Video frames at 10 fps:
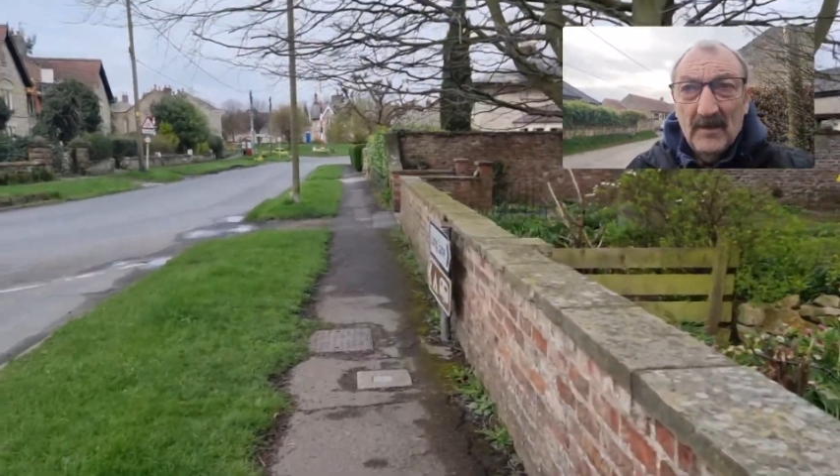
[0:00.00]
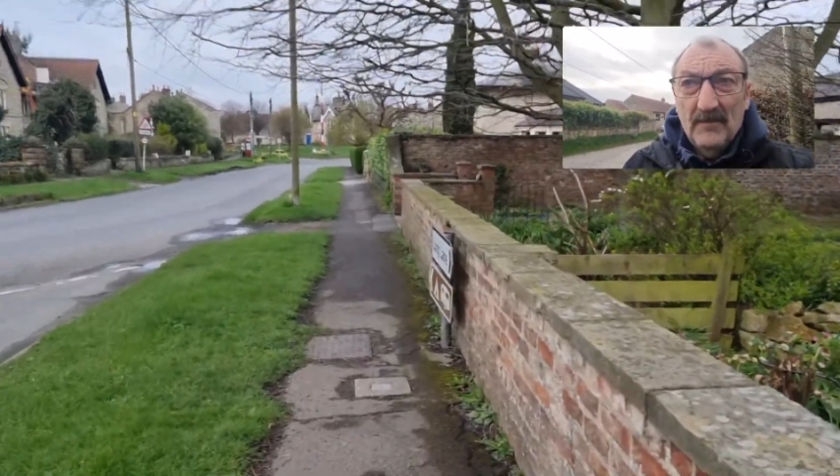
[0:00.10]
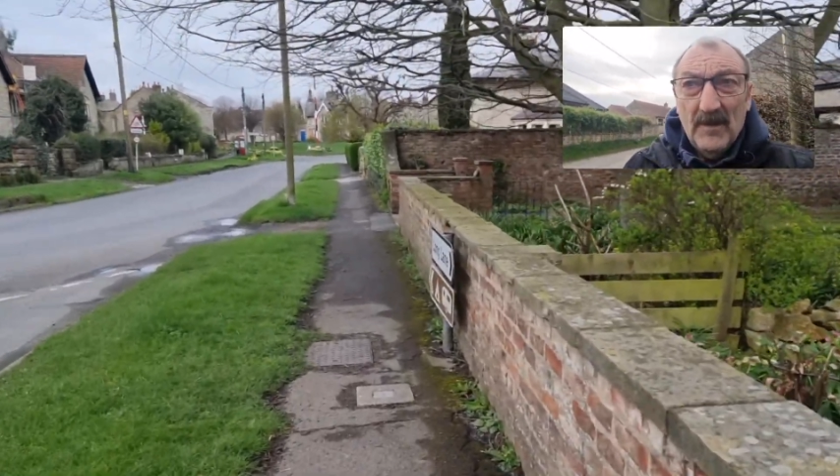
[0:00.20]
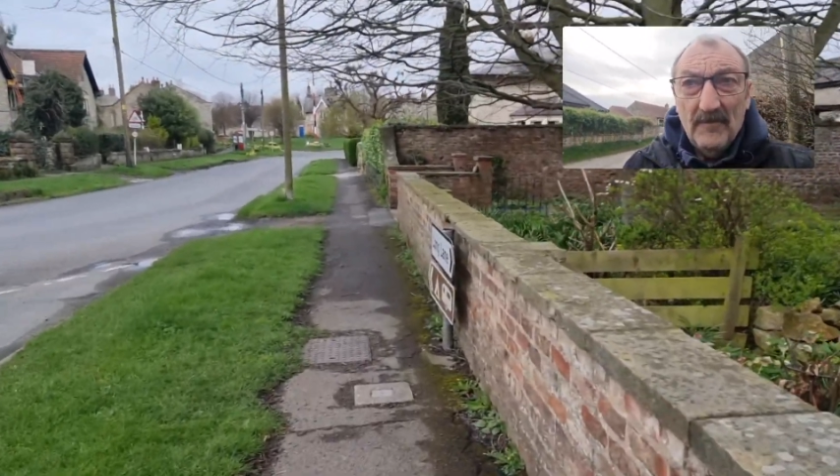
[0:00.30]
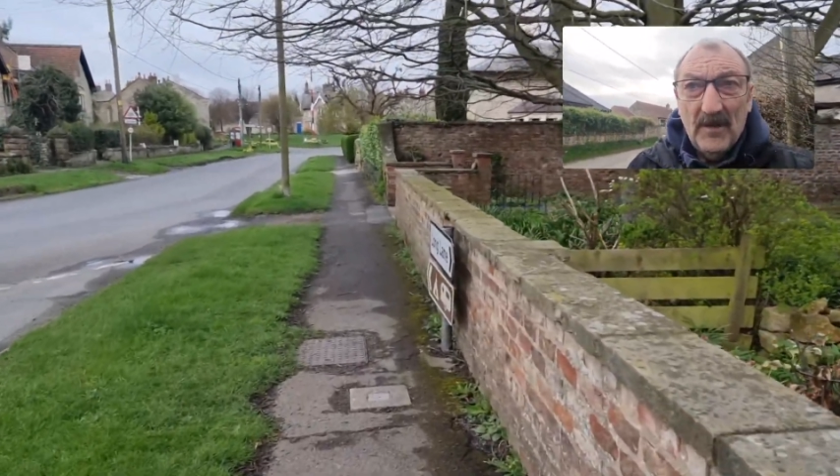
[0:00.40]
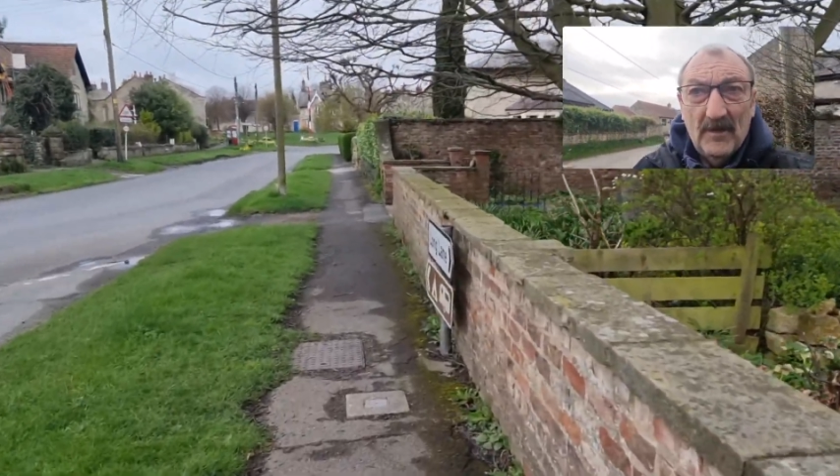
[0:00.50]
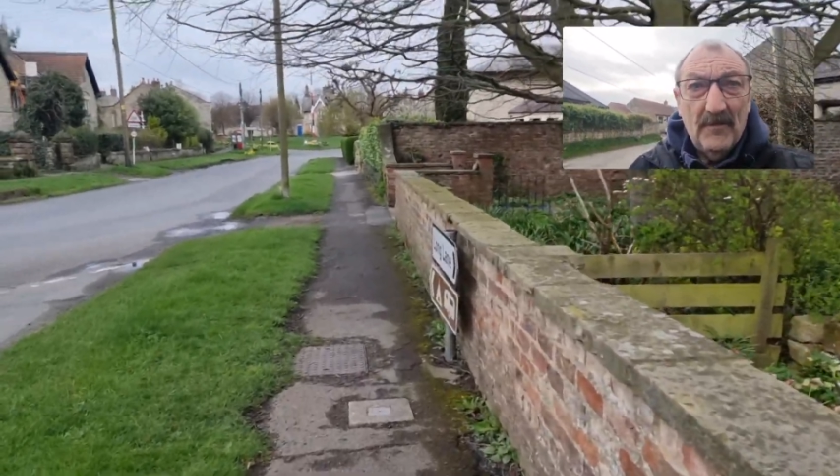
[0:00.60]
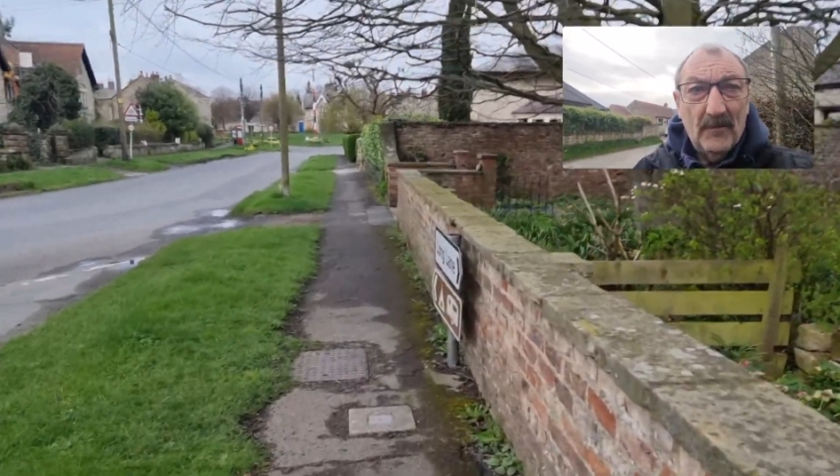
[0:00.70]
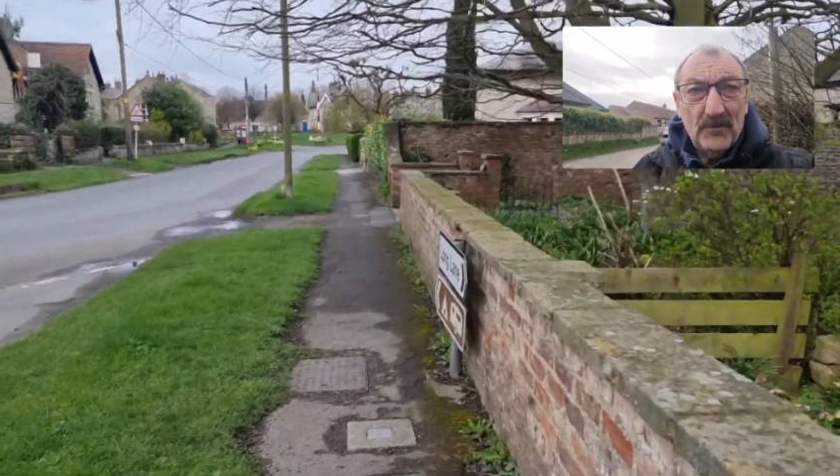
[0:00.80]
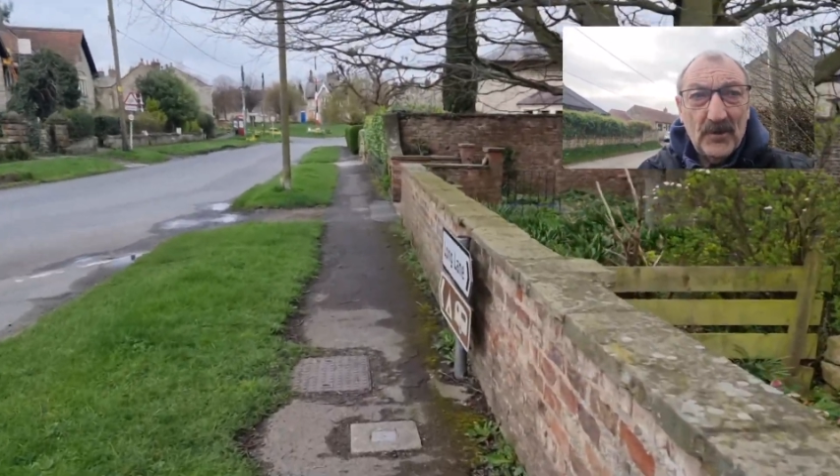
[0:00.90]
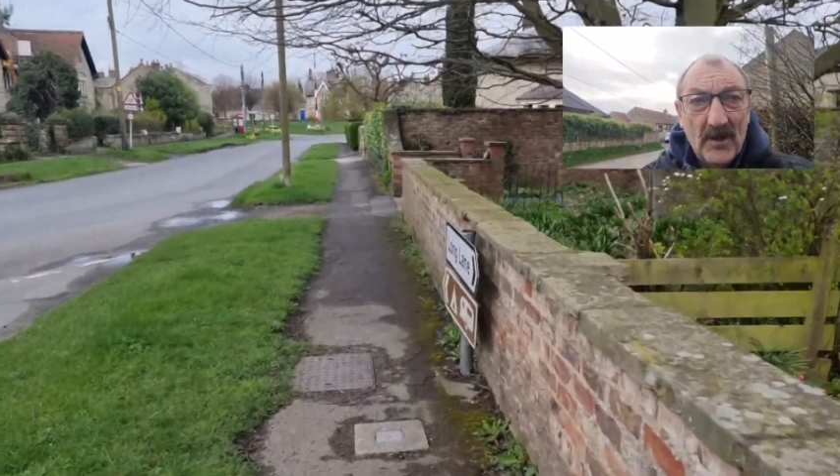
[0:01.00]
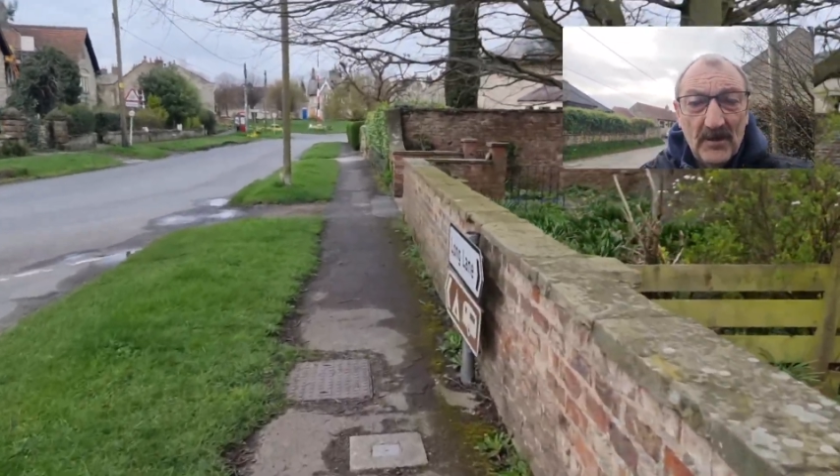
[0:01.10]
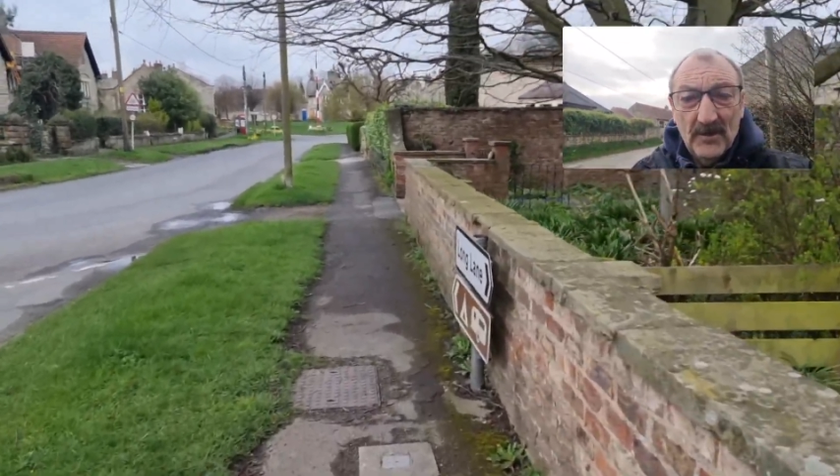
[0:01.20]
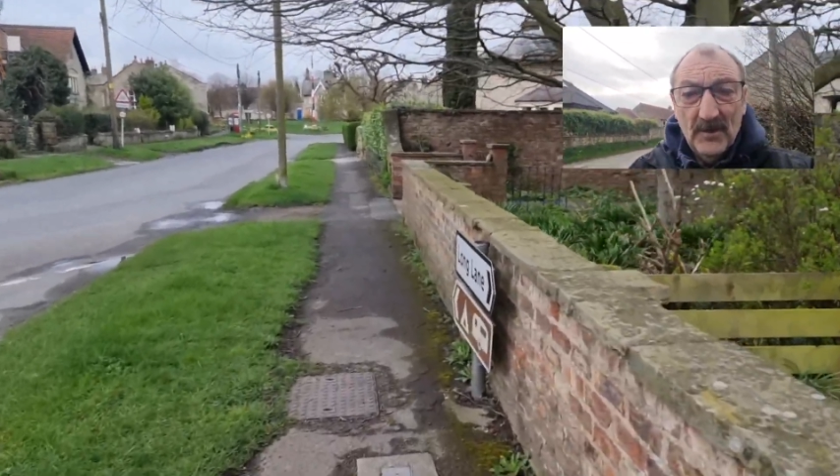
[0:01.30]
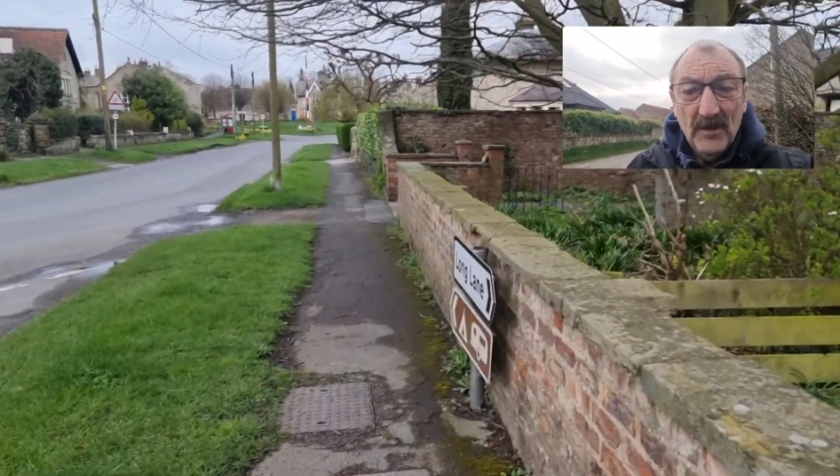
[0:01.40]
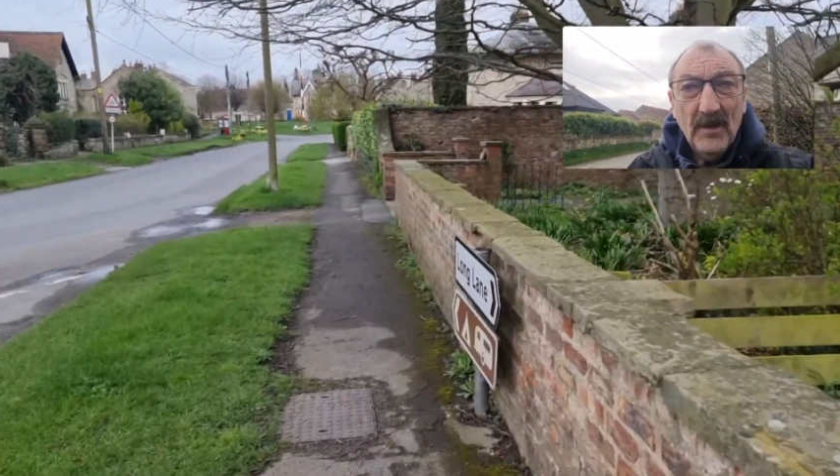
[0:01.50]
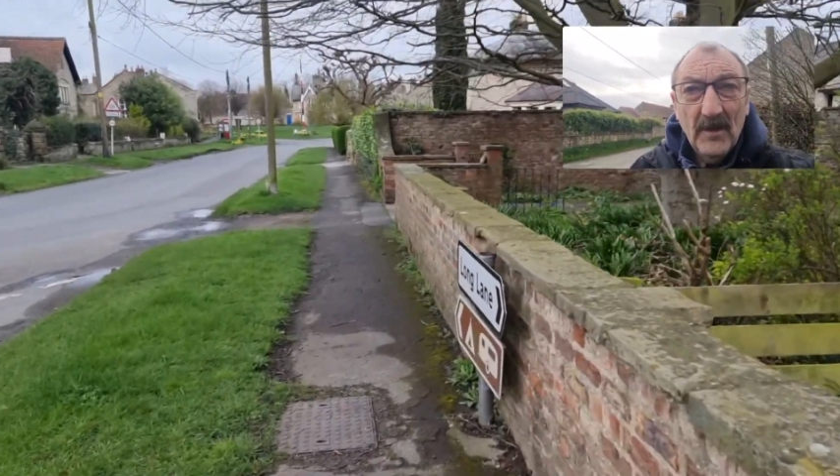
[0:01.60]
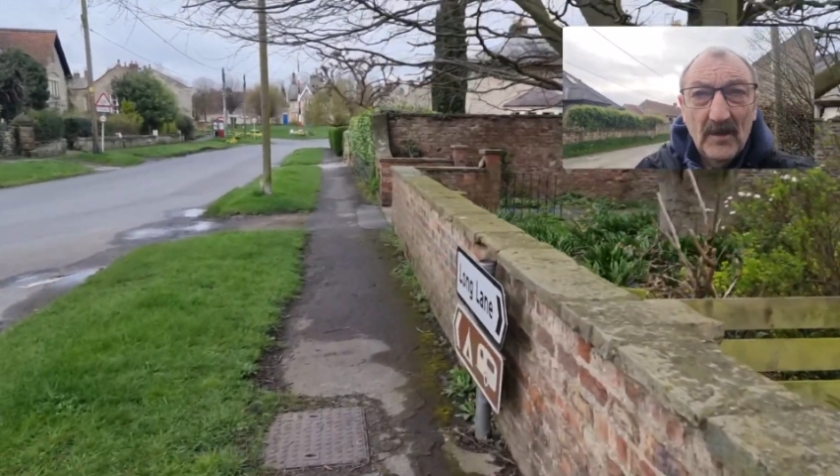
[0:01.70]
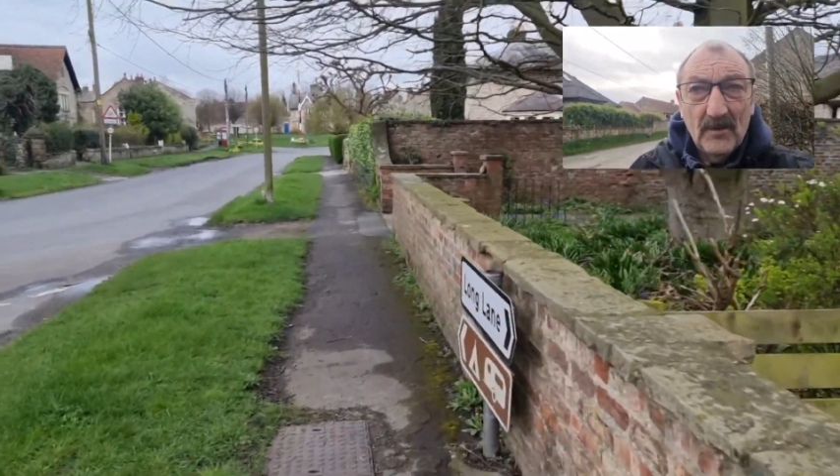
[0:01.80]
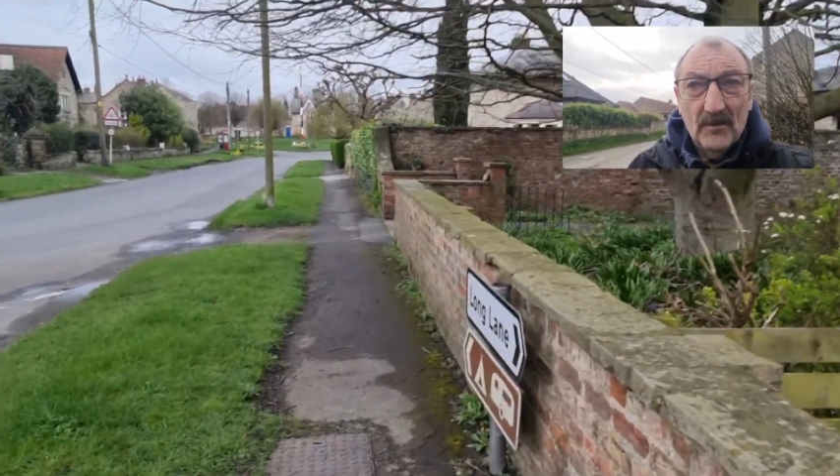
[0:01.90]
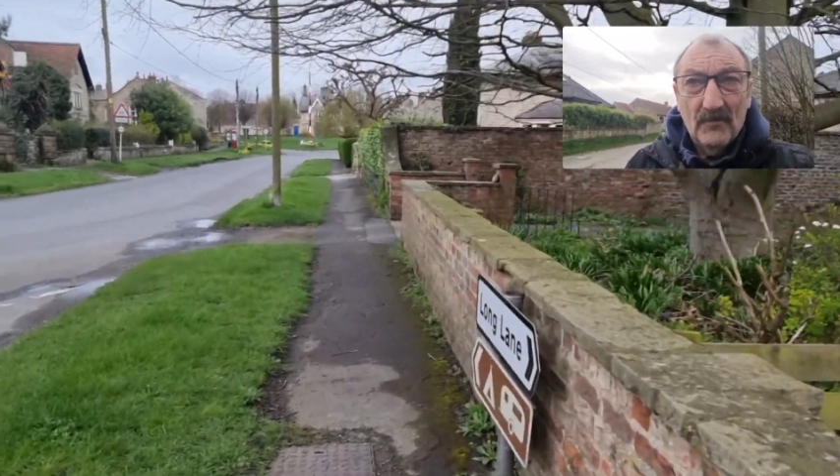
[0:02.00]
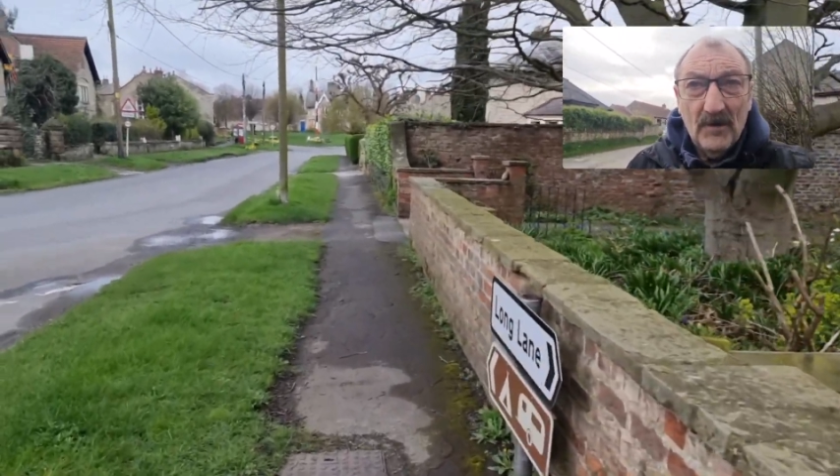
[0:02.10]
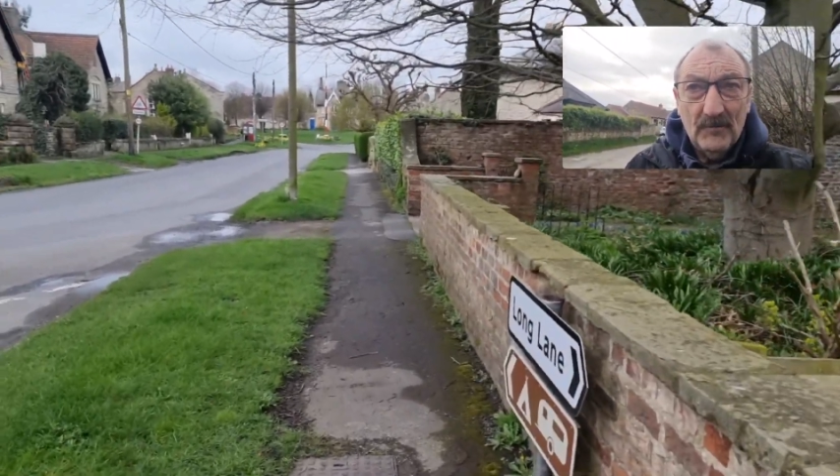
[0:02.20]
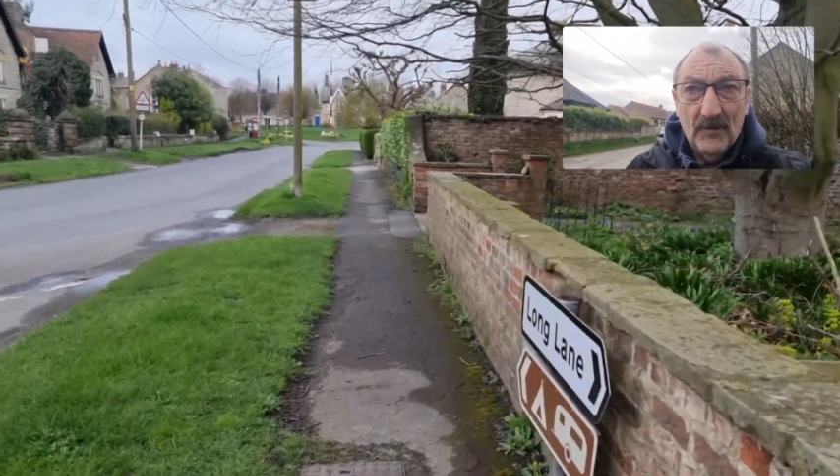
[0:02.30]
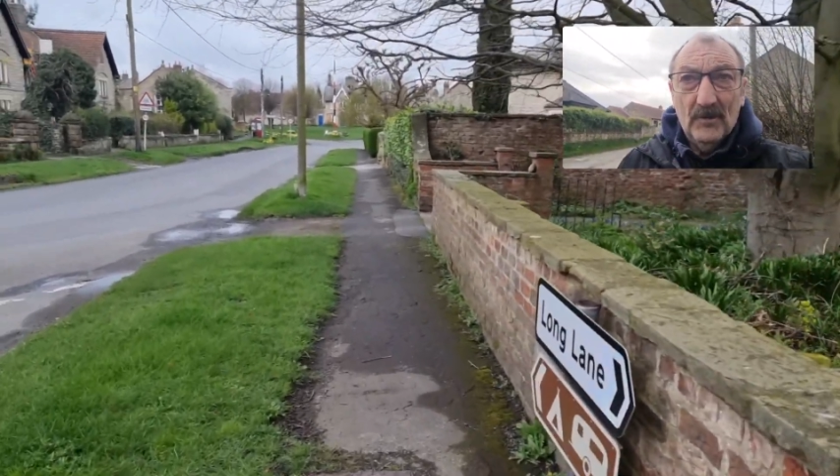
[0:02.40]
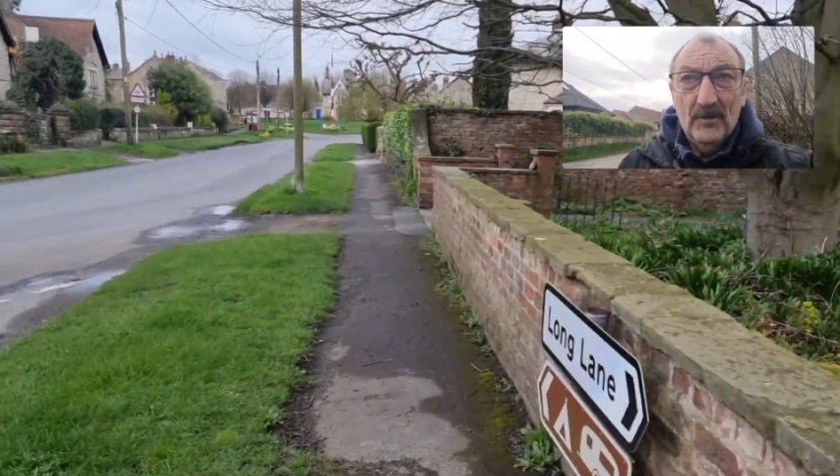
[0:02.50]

5.5 hours going around all the